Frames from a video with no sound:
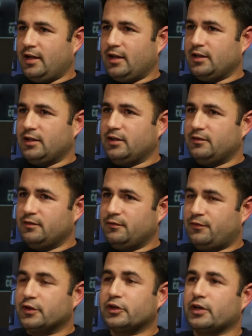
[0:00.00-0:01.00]
and
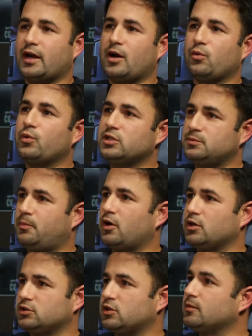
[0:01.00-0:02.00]
figuring out which
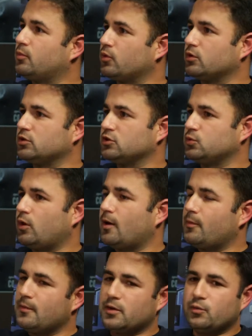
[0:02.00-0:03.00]
parts are important to
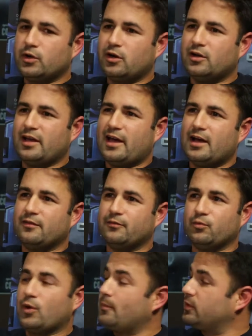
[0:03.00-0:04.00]
swap. I mean, we already
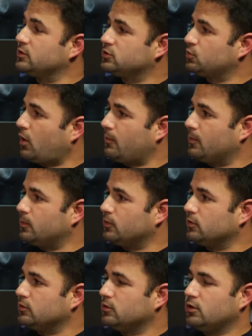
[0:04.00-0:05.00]
have weapons
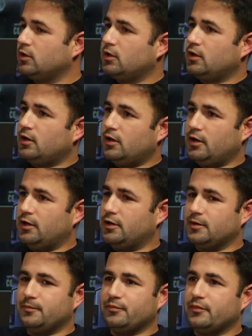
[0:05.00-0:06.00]
swappable,
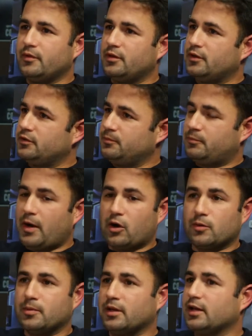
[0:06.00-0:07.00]

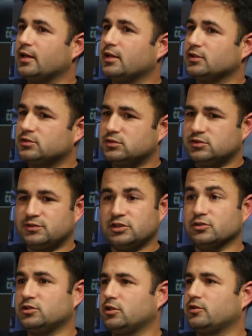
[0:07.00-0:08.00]
power plants,
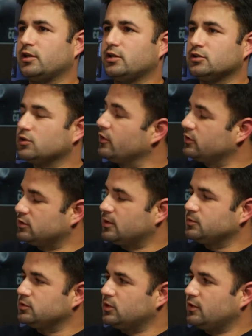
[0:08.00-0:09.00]
shield generators, all these
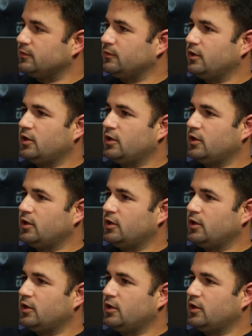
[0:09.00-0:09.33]
types of stuff.